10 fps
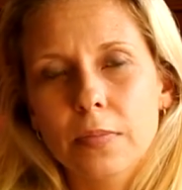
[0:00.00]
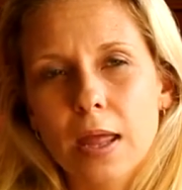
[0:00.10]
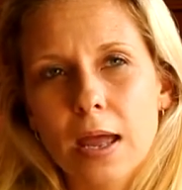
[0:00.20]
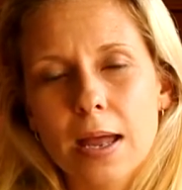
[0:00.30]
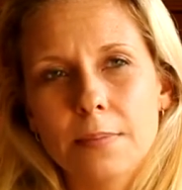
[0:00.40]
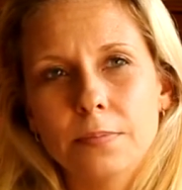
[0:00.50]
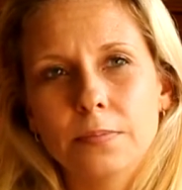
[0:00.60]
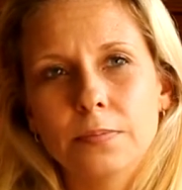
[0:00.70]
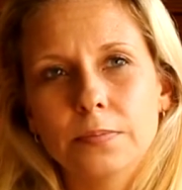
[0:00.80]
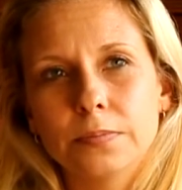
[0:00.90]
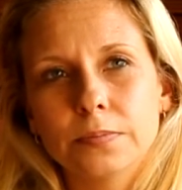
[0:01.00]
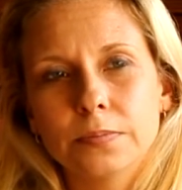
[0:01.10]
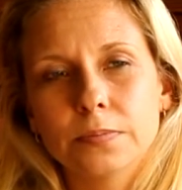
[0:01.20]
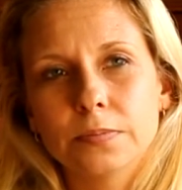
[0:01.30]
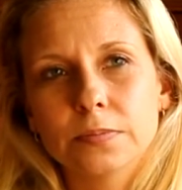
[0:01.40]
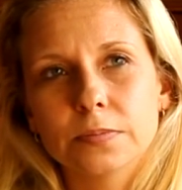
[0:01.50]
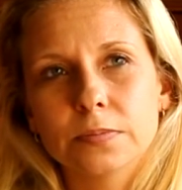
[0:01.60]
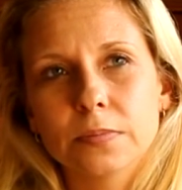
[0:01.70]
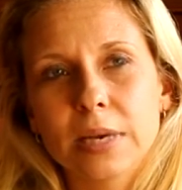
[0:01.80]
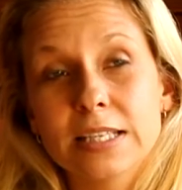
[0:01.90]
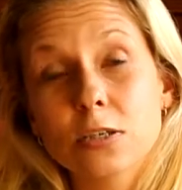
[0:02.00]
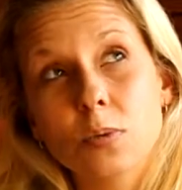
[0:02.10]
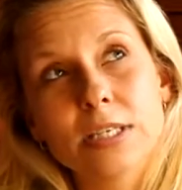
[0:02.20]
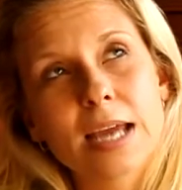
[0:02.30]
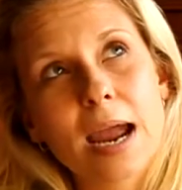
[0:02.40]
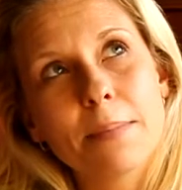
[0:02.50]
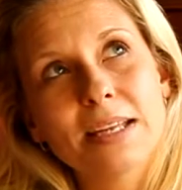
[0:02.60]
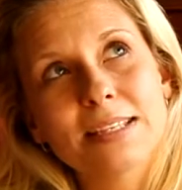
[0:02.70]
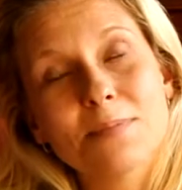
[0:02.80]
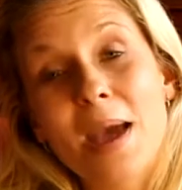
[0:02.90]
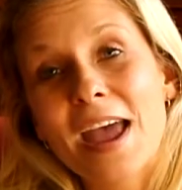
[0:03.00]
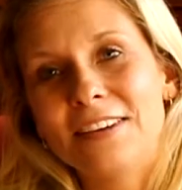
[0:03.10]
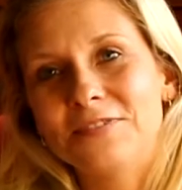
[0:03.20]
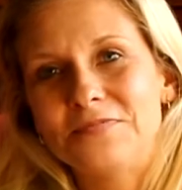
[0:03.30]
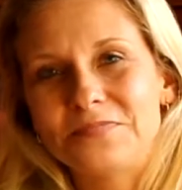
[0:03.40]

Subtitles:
Until one day I met this man.